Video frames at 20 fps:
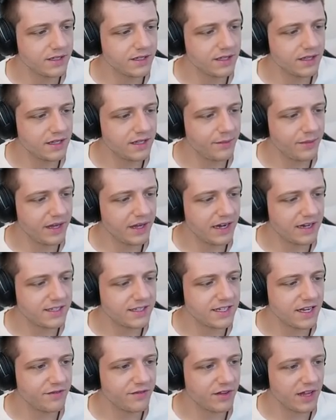let me get a
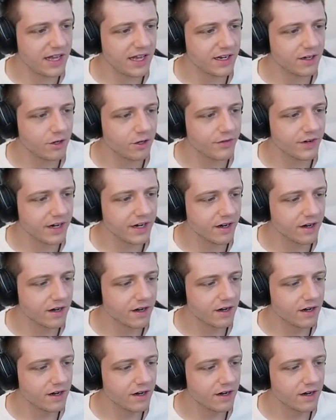safe landing over here.